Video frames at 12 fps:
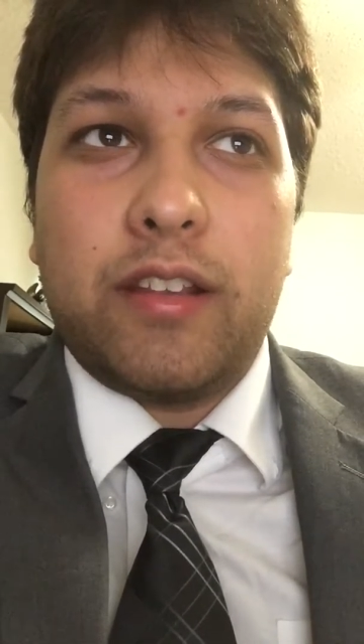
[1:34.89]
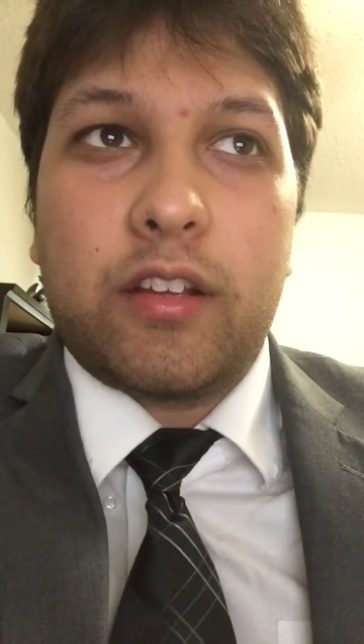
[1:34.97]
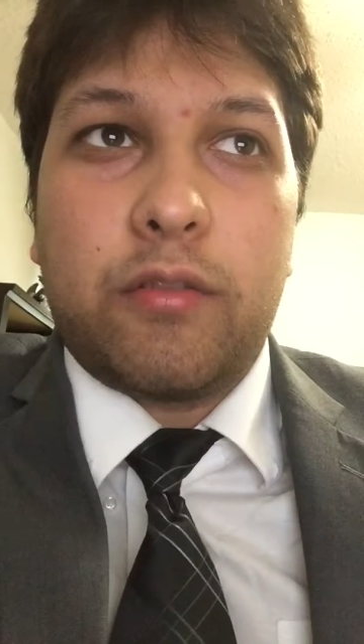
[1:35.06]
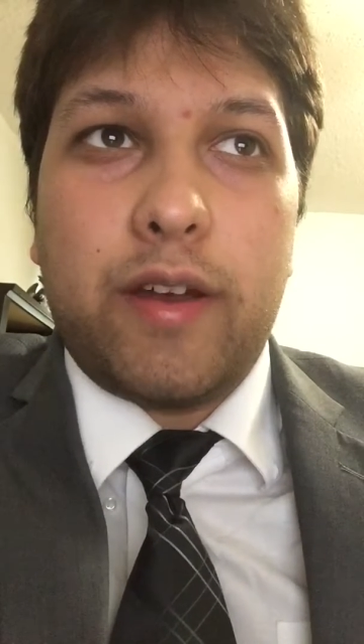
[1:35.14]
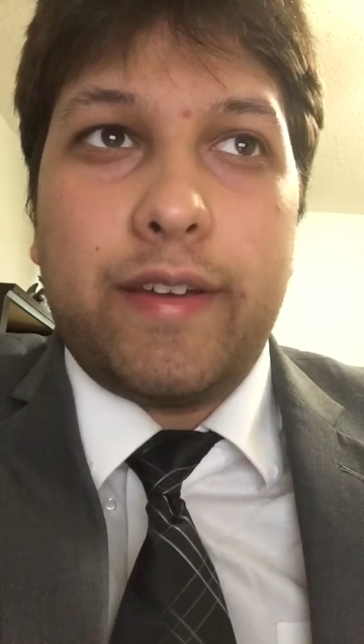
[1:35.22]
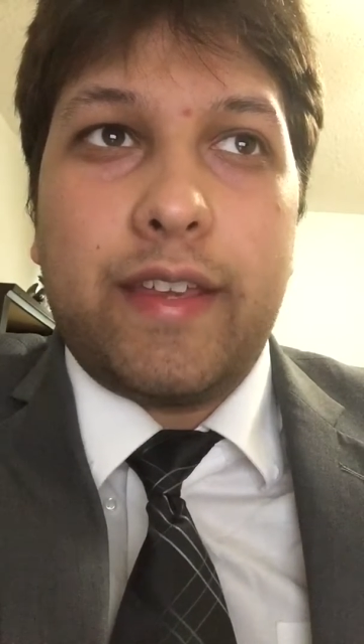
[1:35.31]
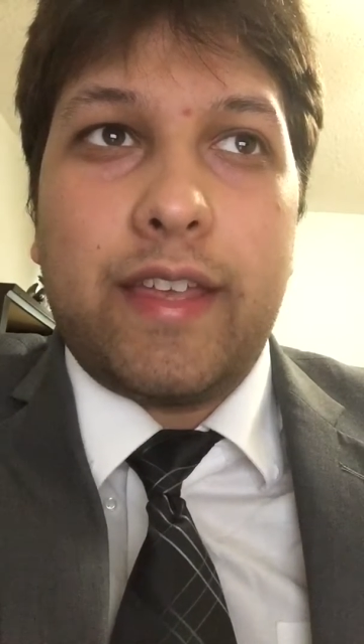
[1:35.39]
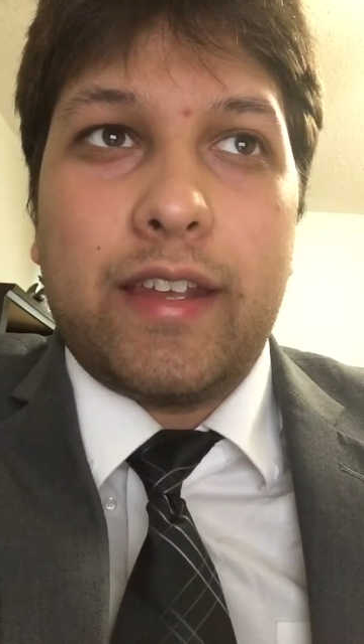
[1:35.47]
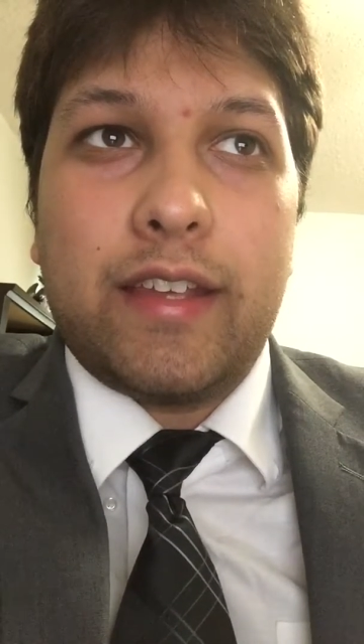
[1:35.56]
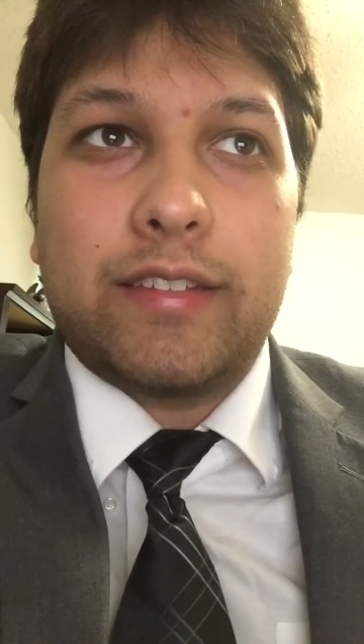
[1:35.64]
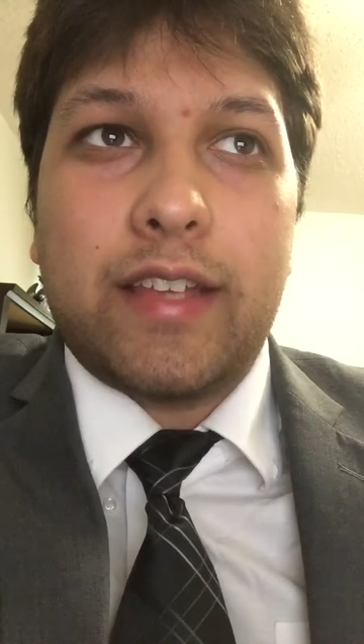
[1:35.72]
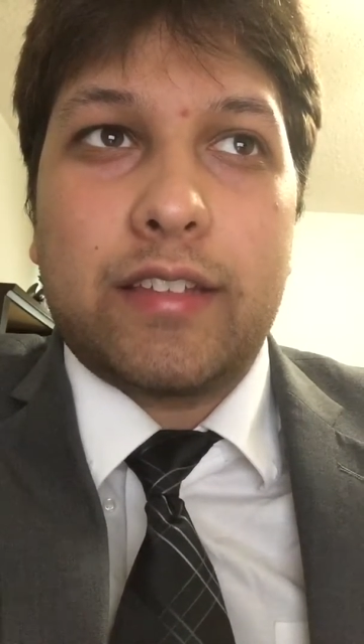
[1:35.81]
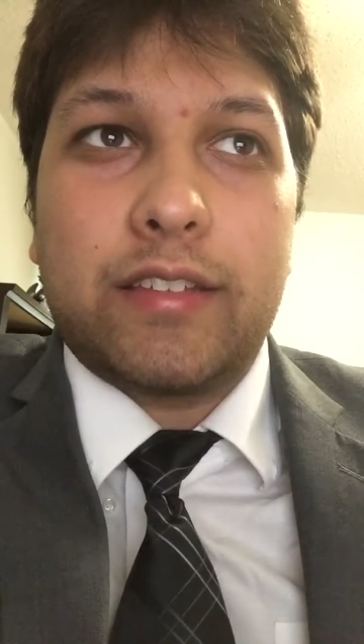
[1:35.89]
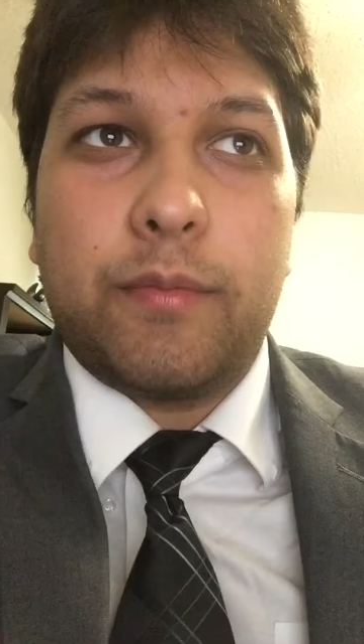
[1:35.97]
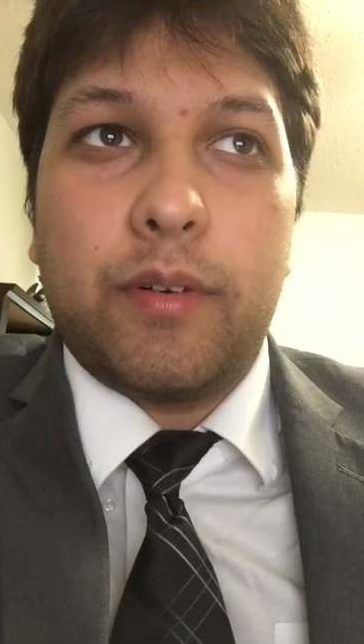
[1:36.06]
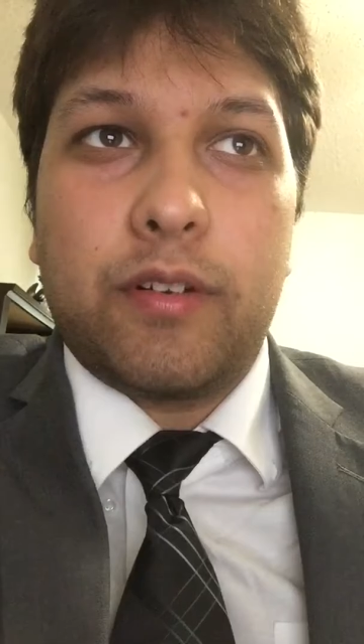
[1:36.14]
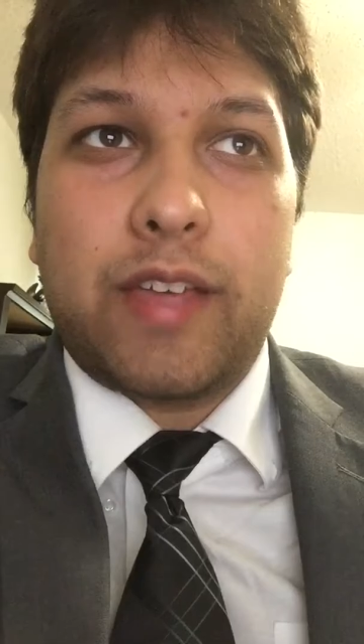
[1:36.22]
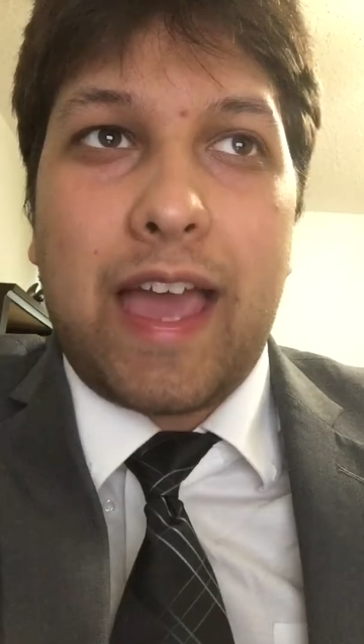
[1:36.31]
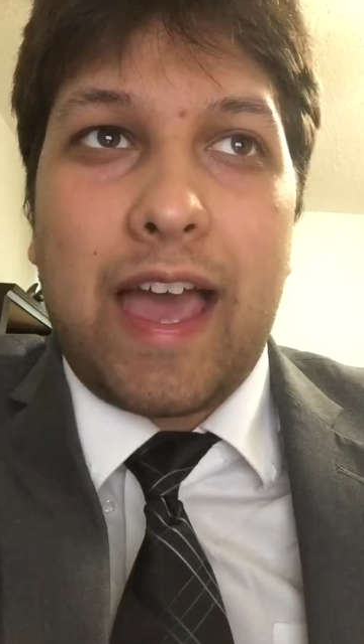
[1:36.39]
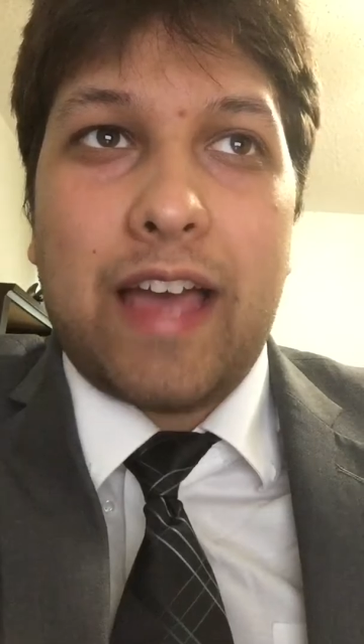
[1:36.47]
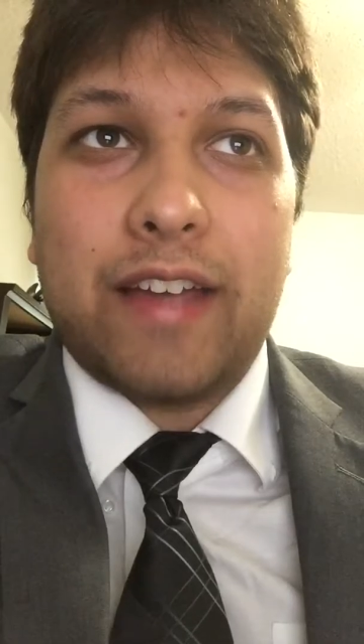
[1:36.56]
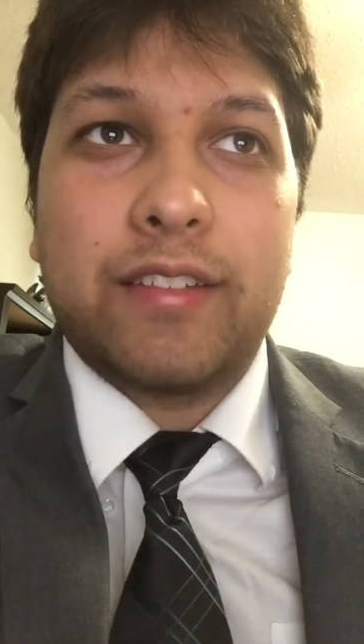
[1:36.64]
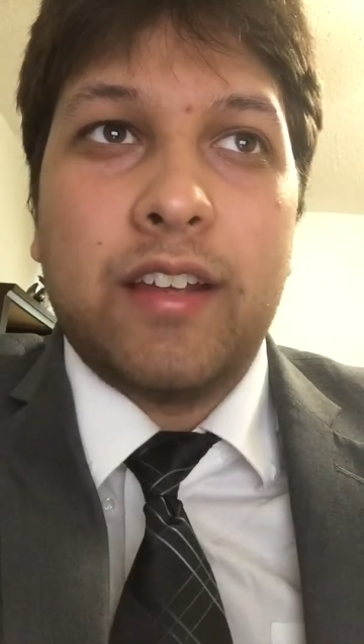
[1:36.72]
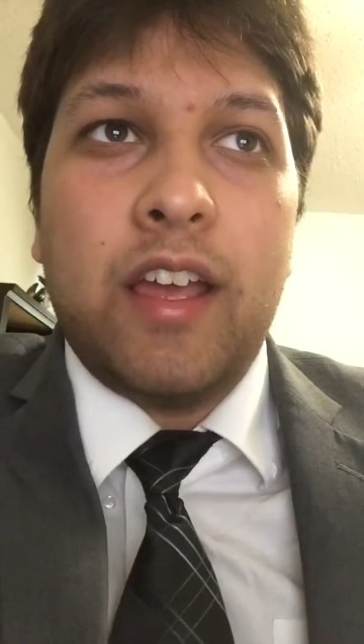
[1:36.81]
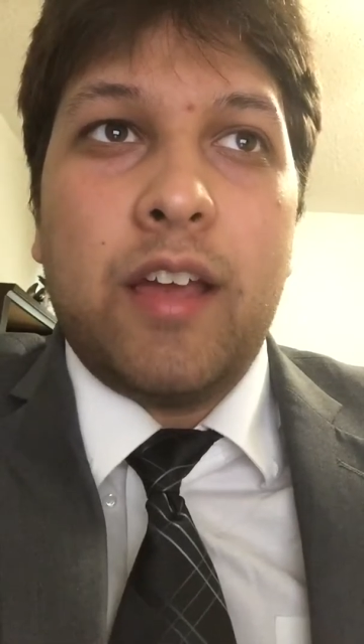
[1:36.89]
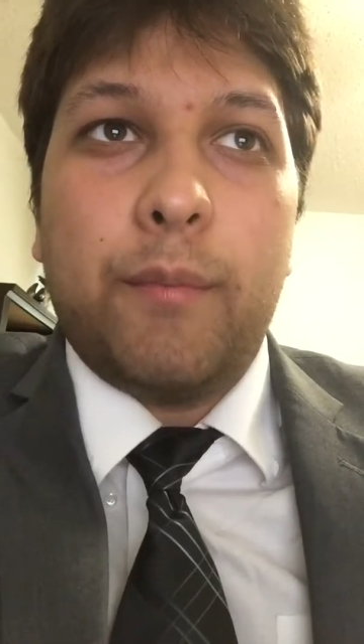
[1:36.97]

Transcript: liquidity and accessible cash.